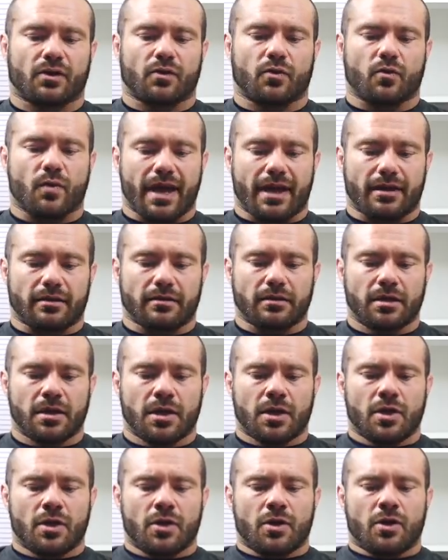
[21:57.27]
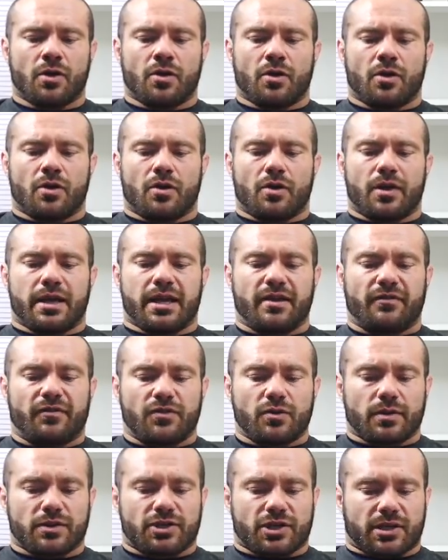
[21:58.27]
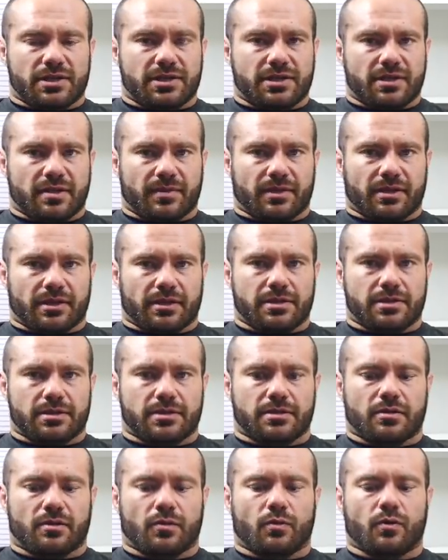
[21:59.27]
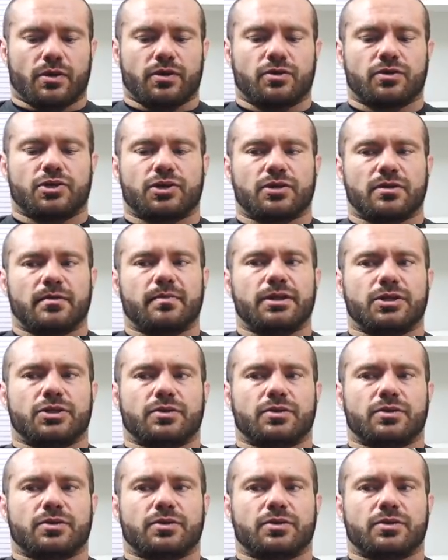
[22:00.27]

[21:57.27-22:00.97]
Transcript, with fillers: Well, if you adjust stimulants, what you should be